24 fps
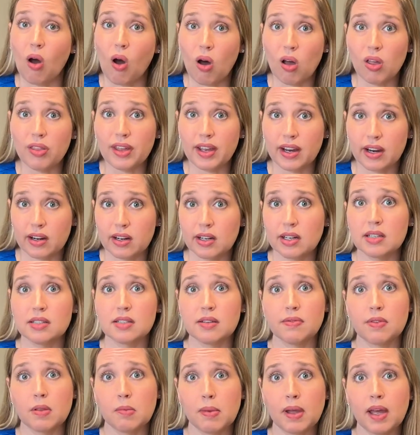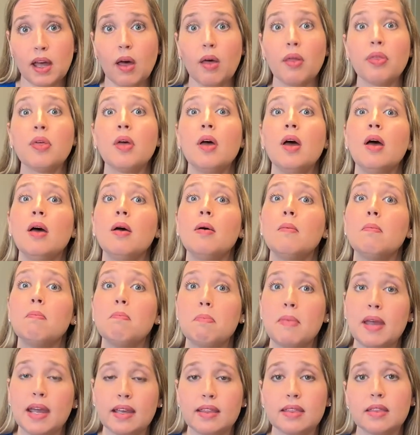all the areas of the mouth,
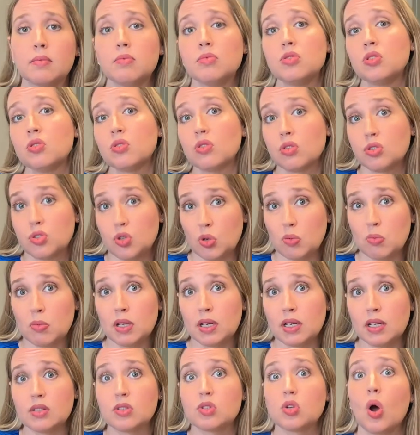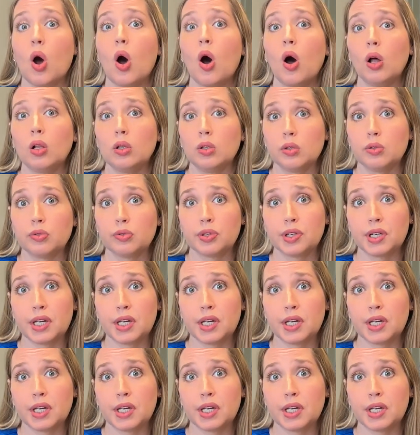make them do the 2 minutes all over